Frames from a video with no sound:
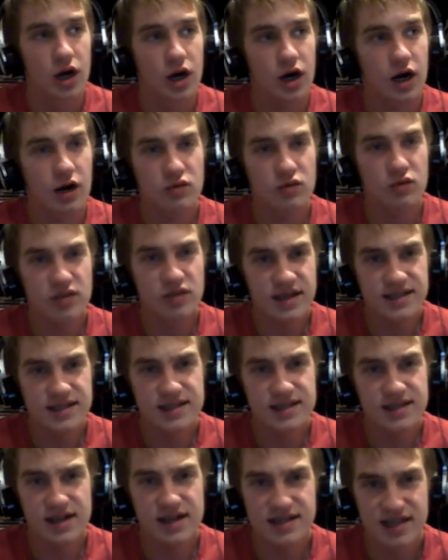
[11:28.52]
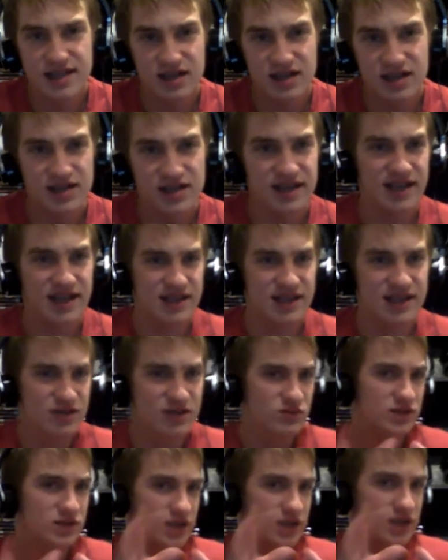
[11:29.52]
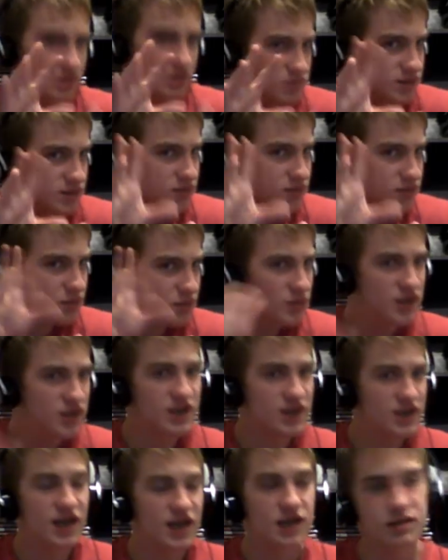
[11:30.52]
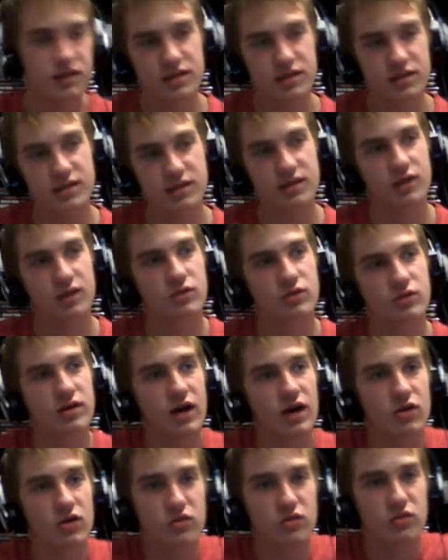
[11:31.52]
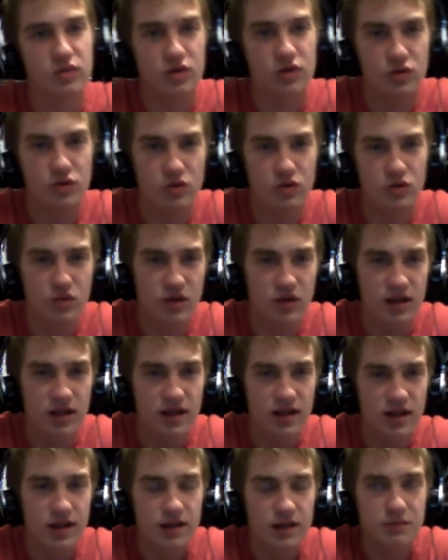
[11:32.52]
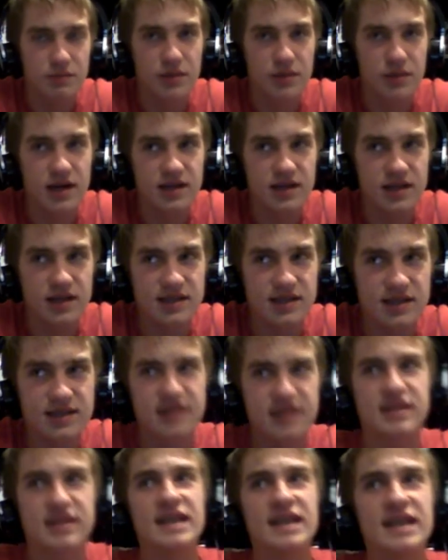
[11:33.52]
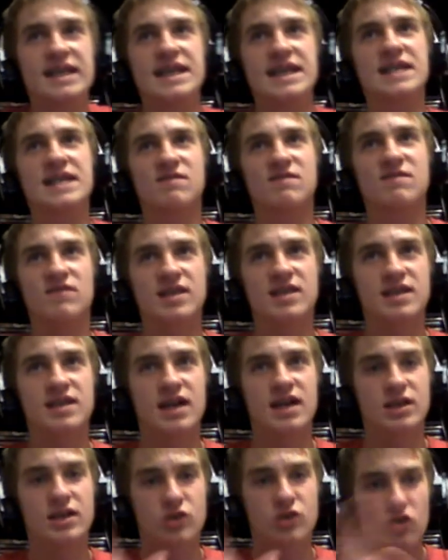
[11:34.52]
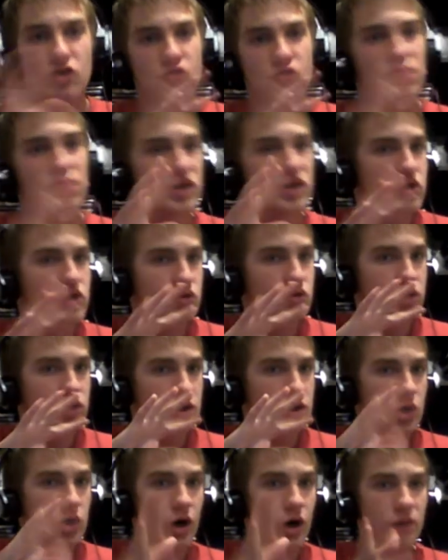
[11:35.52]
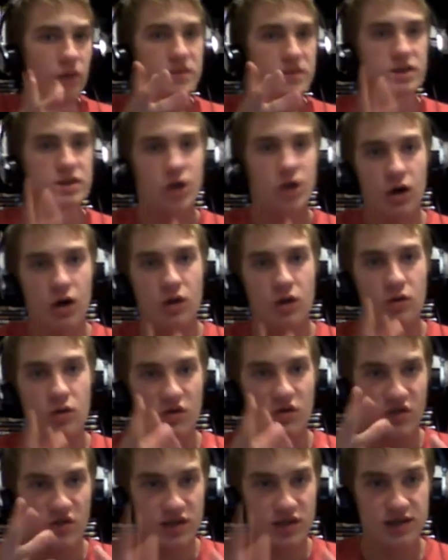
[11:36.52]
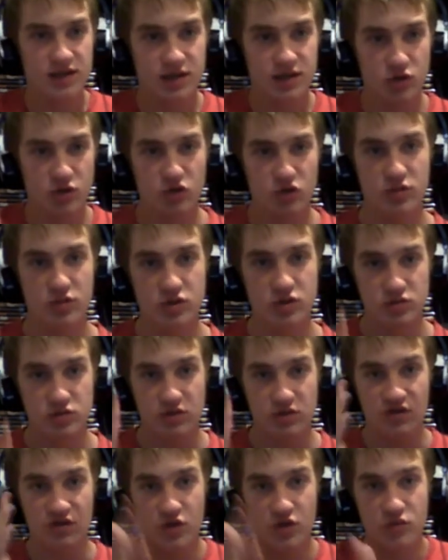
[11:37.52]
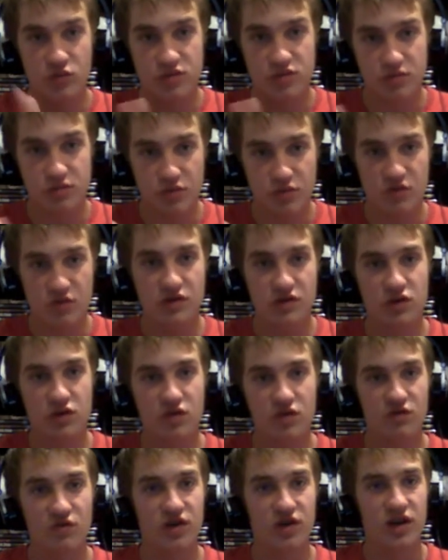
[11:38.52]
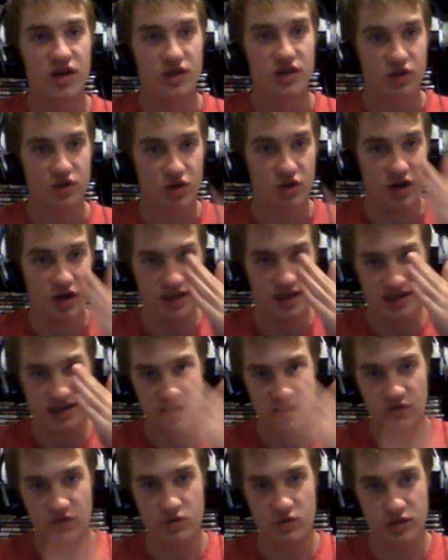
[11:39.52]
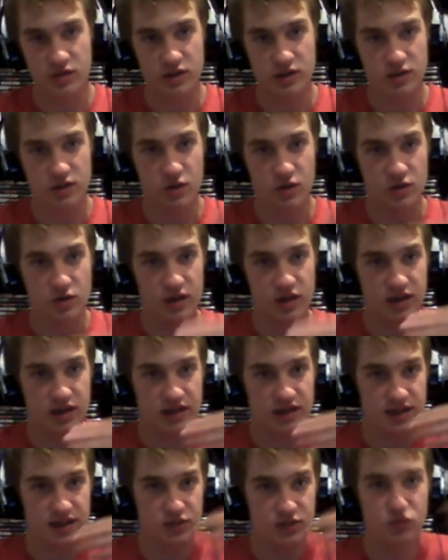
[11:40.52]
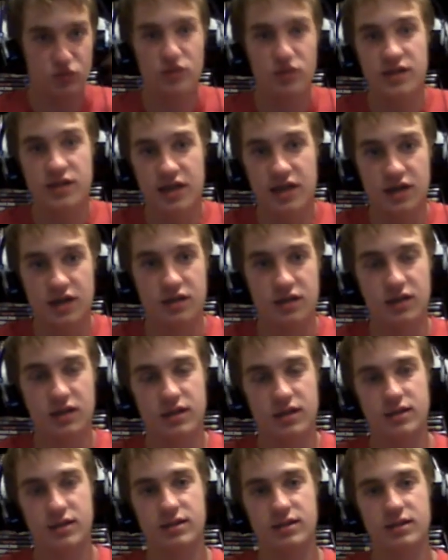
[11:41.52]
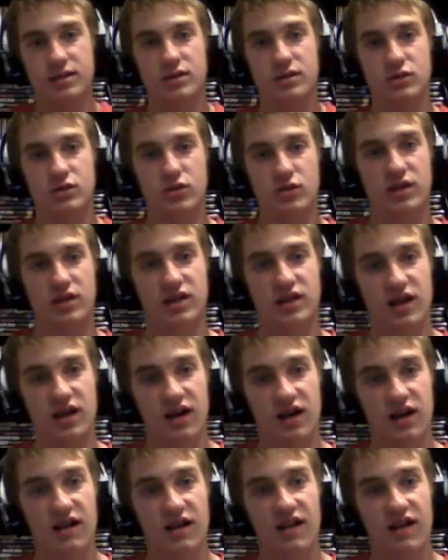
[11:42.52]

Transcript: Uh, I would like to kind of see a, like a little glimpse maybe at the aliens. That, would, could be cool. But yeah, this is it's it's a it's a documentary type style. It's like documentary filmed movie of the guy He's now forty years old and he's retelling his story at the uh,